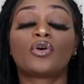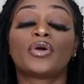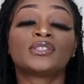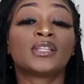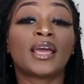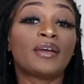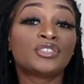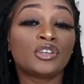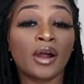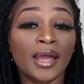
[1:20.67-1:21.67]
according to the
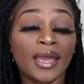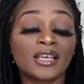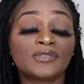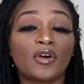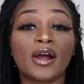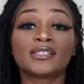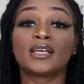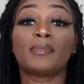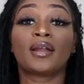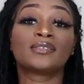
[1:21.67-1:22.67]
FCRA as far
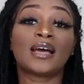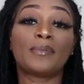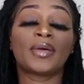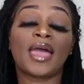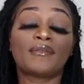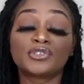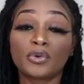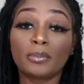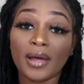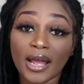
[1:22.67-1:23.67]
as the amount of time they have
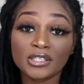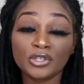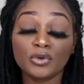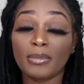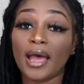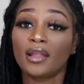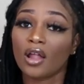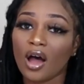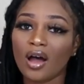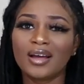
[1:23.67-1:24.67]
to apply to you by
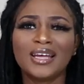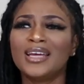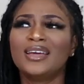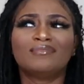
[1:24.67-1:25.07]
law.